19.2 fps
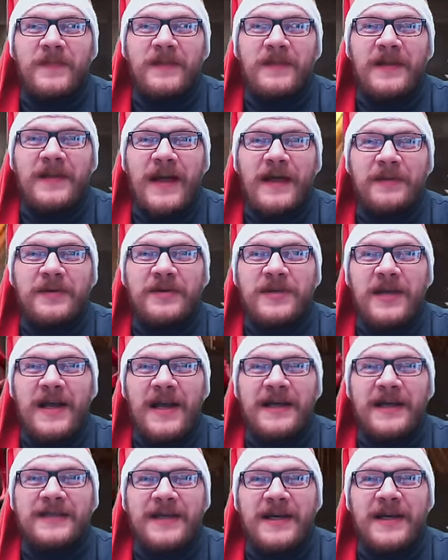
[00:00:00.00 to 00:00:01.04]
damage
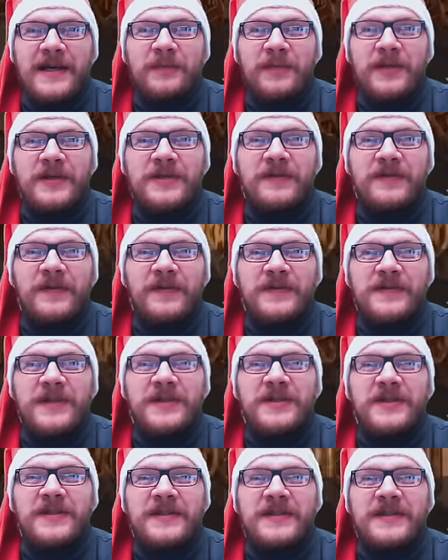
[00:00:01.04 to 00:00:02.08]
adds up. Each of those
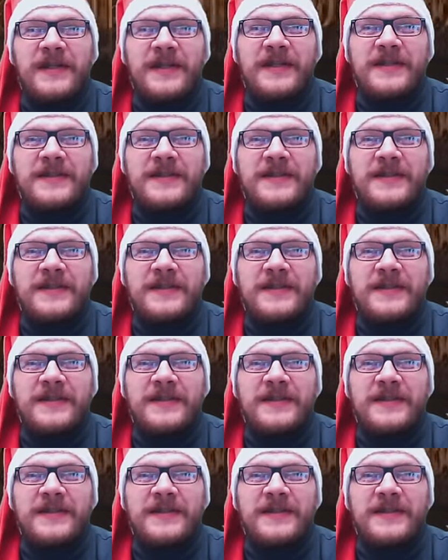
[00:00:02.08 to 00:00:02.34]
degens like